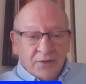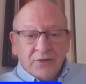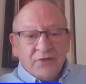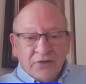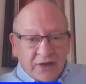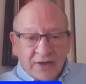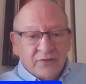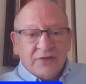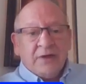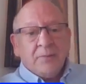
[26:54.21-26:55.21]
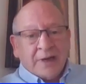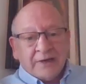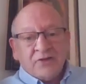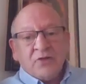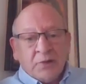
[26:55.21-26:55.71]
and safety
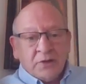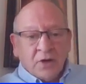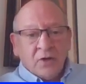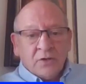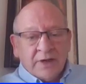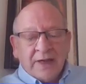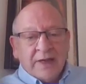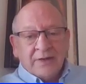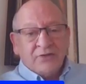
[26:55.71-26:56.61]
management of care.